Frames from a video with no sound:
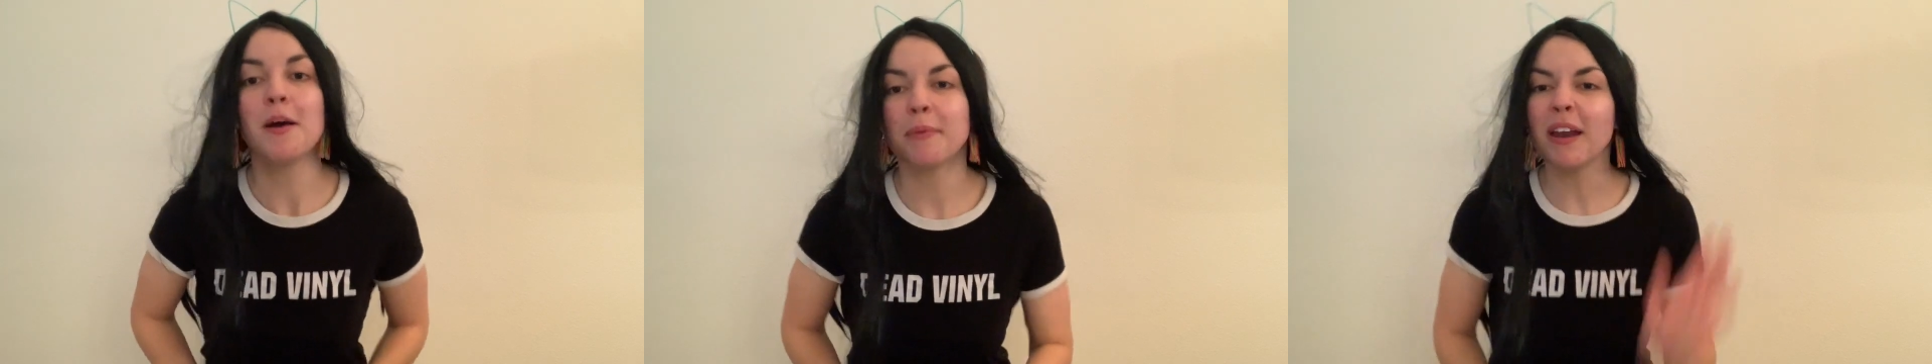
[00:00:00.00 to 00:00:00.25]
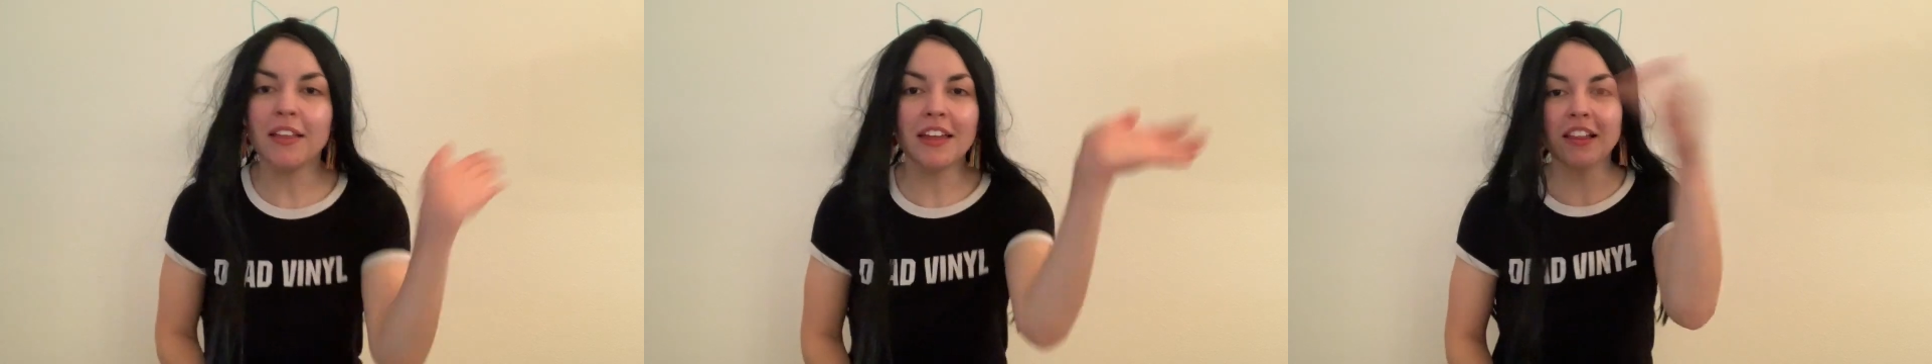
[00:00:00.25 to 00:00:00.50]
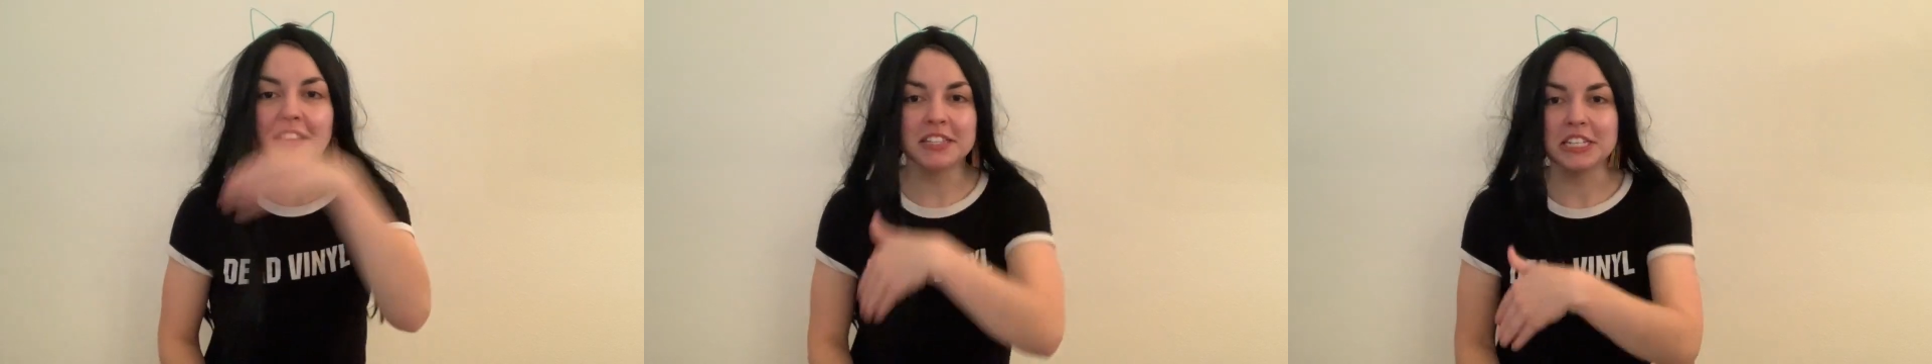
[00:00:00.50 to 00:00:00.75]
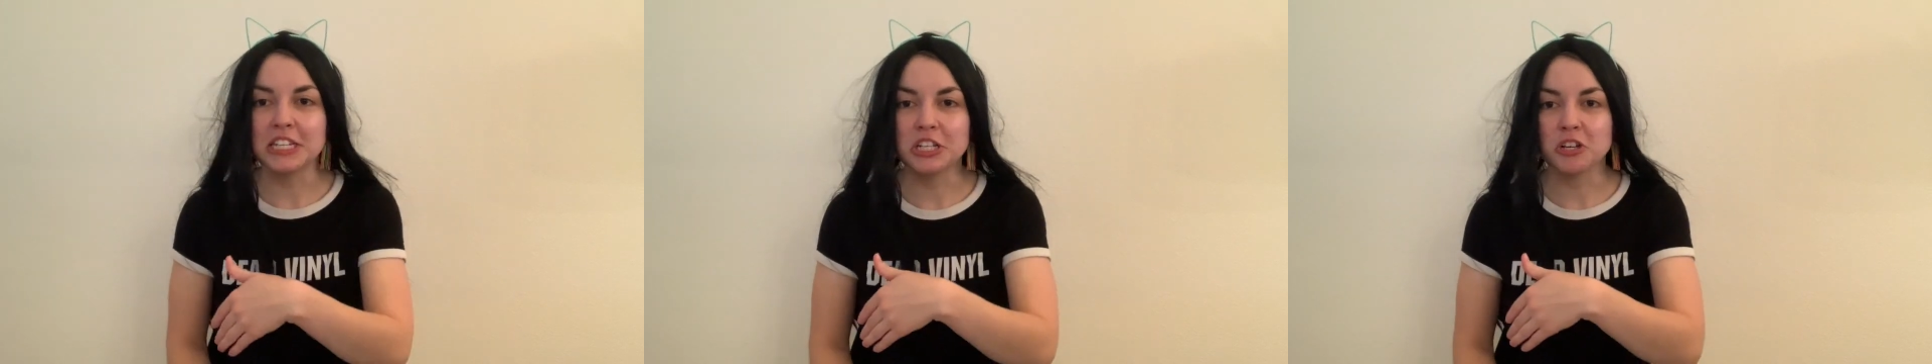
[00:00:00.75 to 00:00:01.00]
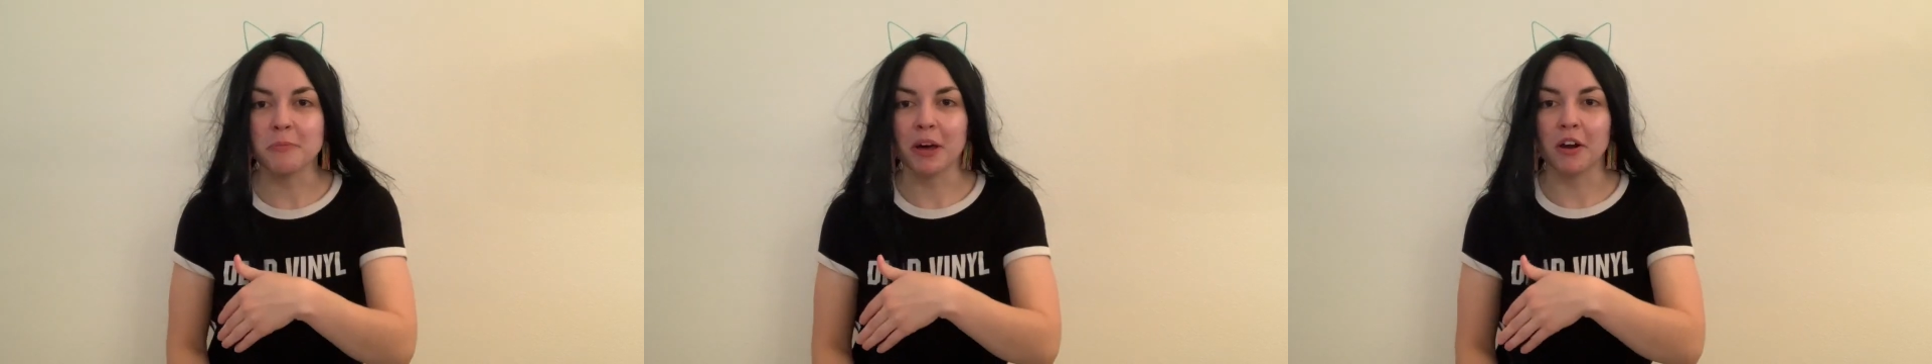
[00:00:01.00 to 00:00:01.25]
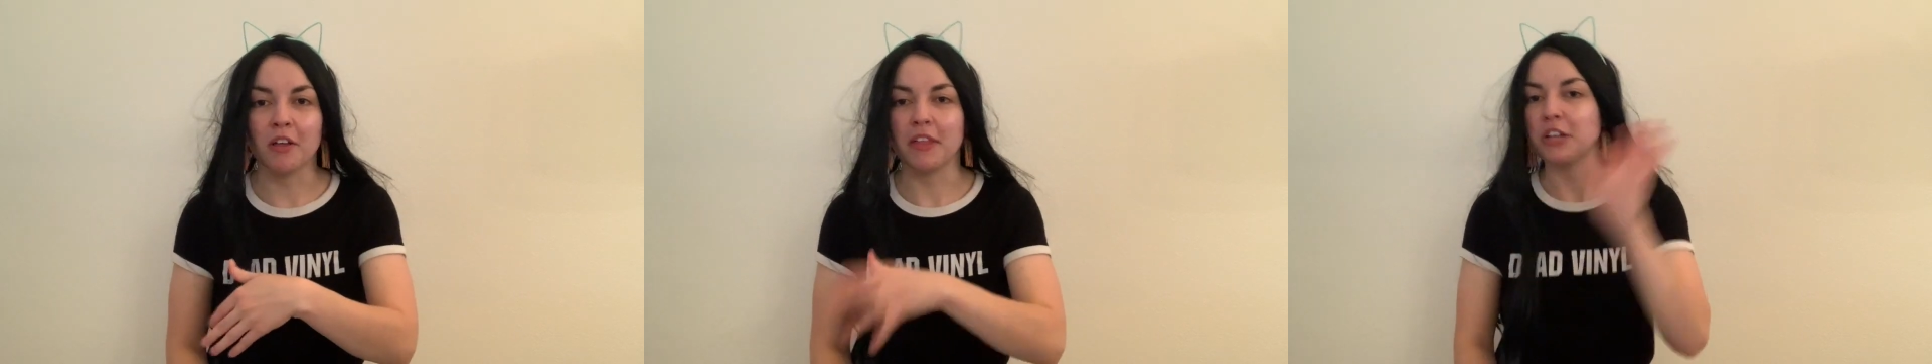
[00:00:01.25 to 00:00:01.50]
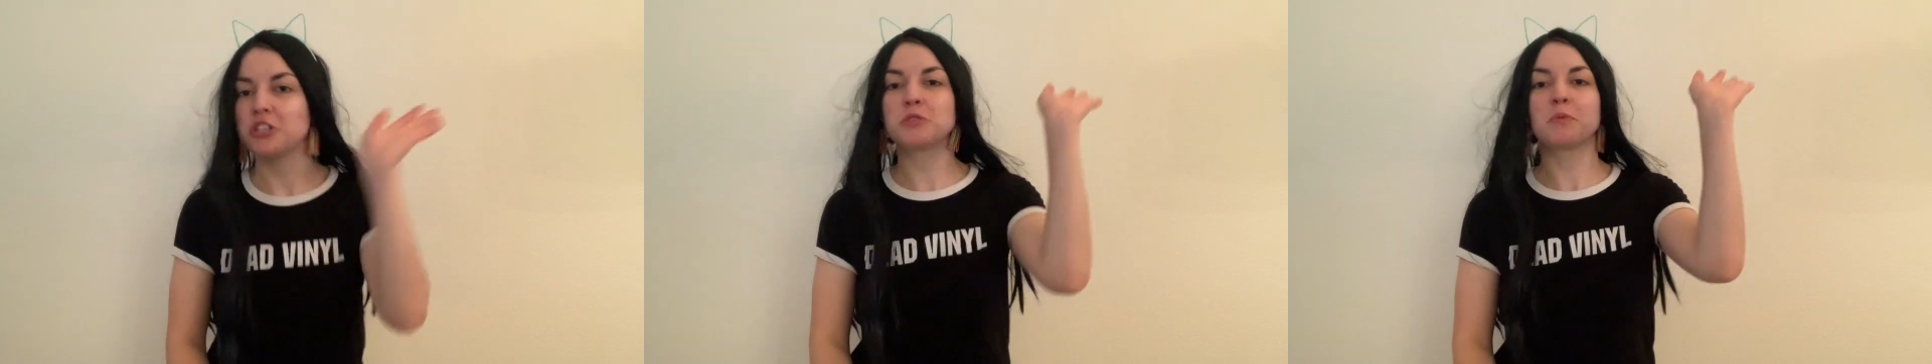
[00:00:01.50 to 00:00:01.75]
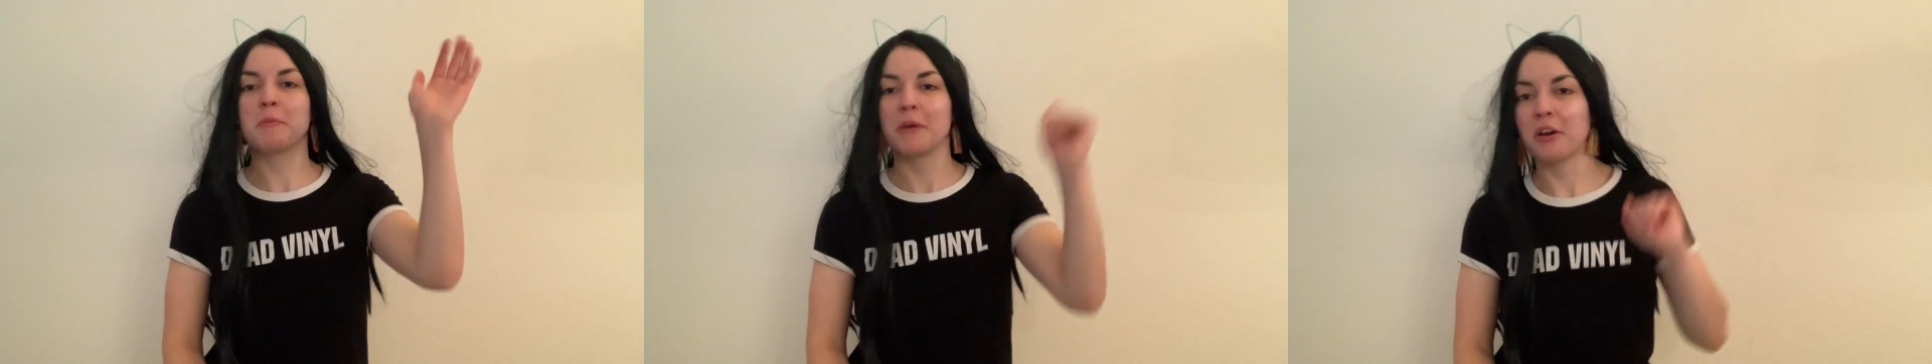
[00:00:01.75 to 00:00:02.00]
But I'll let Alyssa teach you about all that. She's
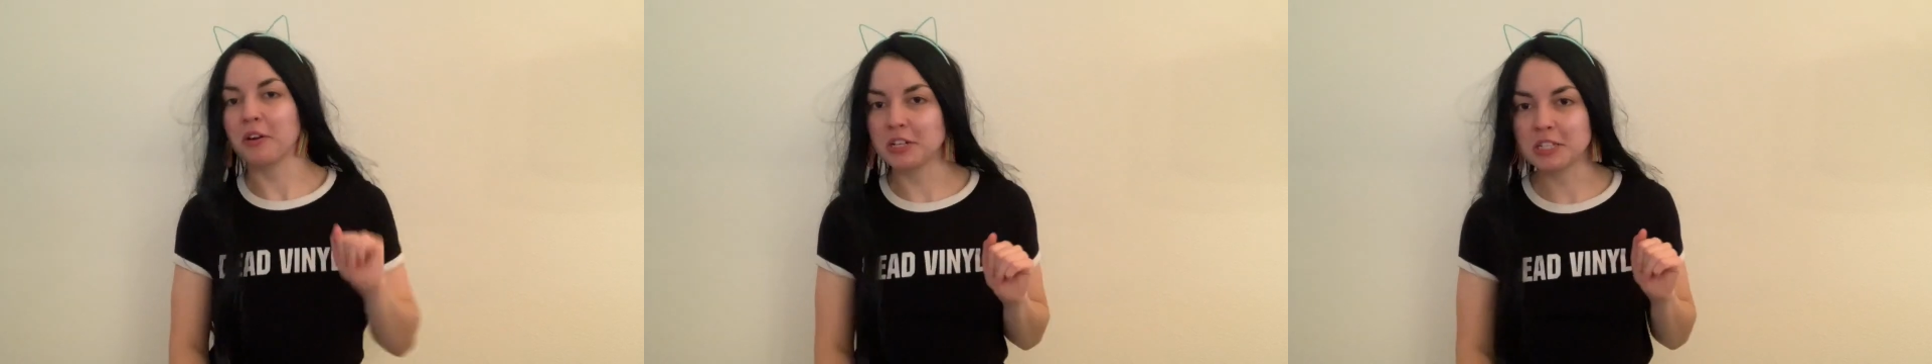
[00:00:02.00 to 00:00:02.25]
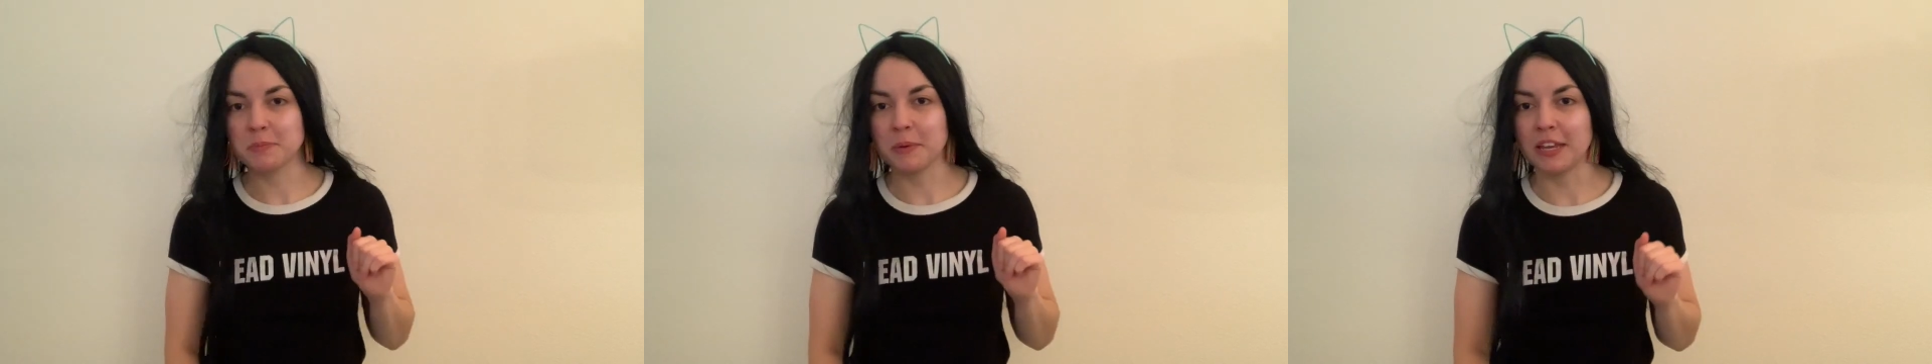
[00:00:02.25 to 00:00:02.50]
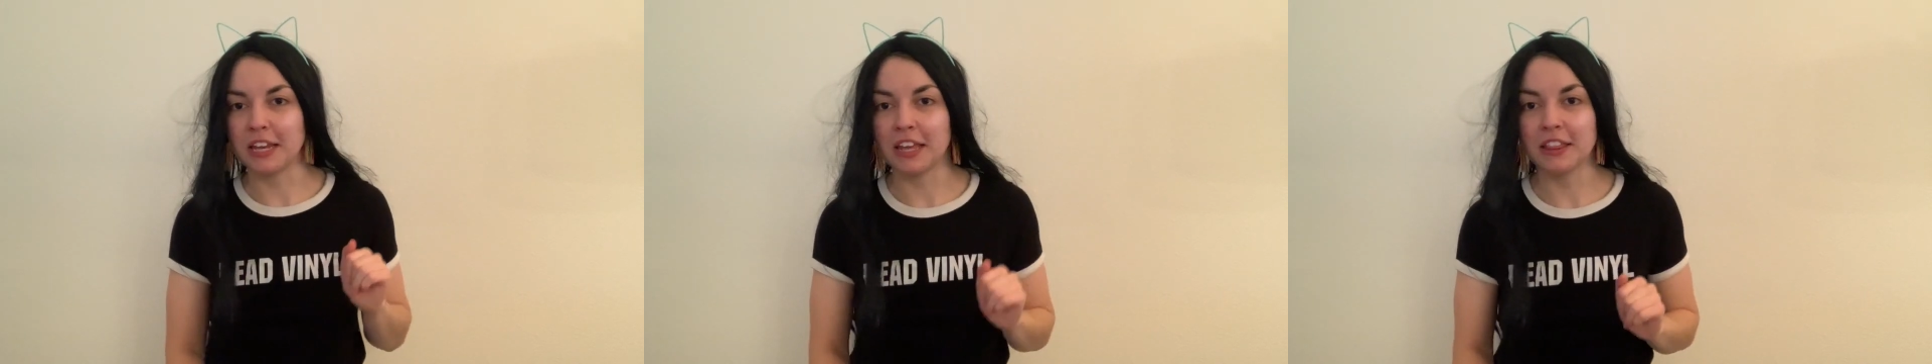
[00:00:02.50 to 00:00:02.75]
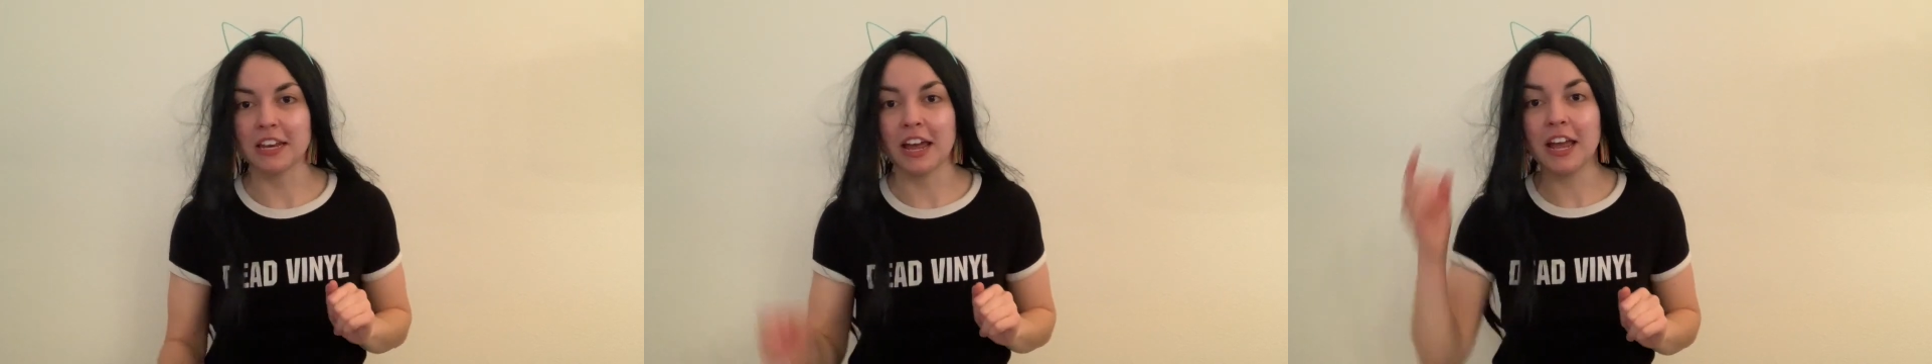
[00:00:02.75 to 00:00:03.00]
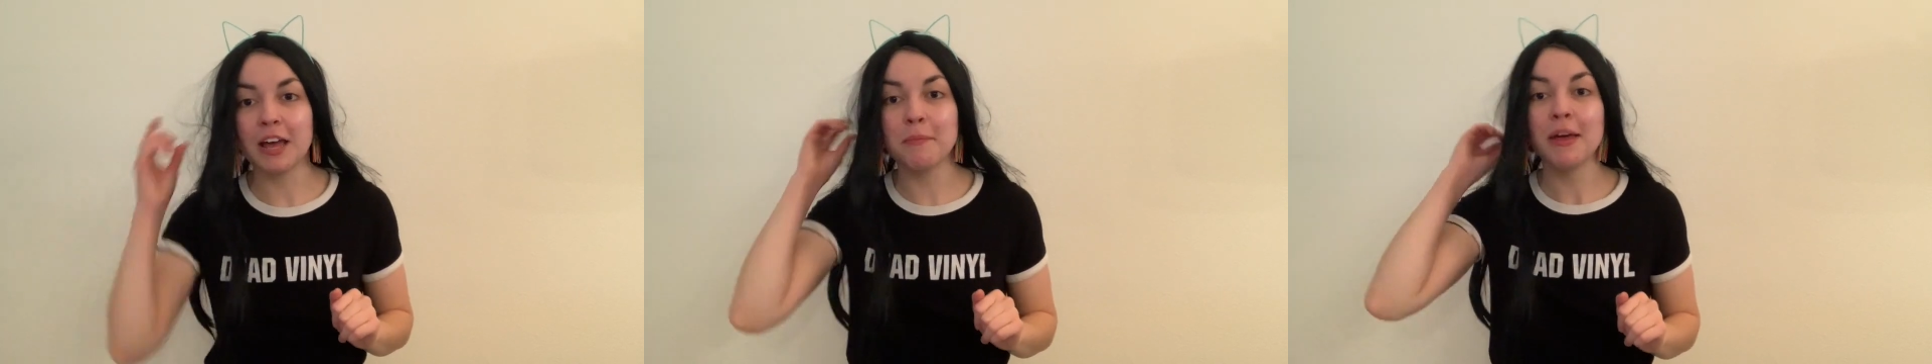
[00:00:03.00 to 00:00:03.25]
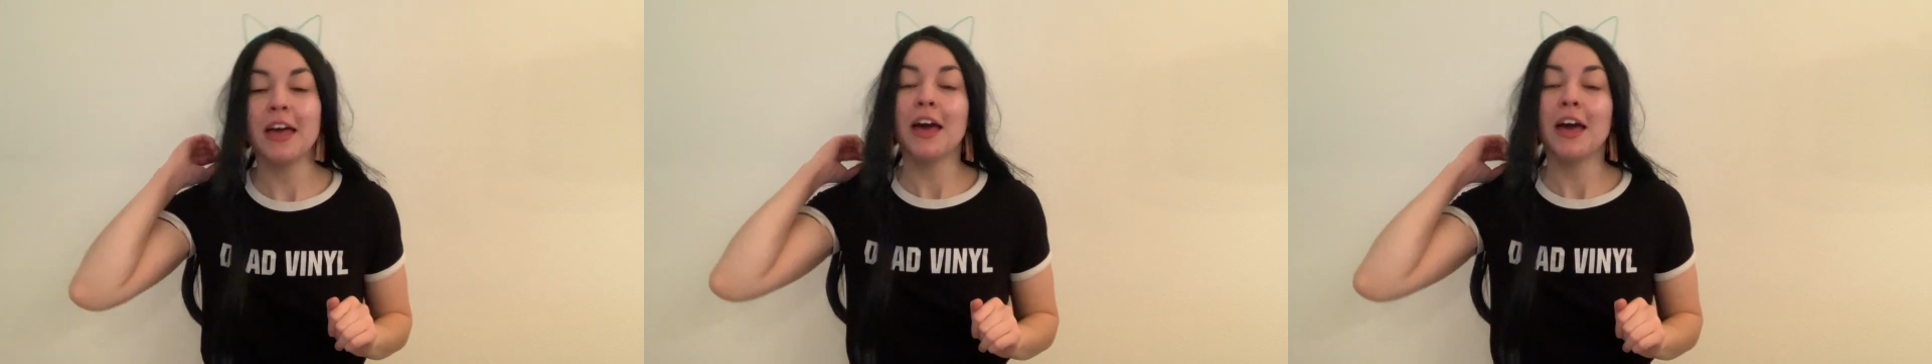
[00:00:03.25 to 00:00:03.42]
way better at explaining it than I am.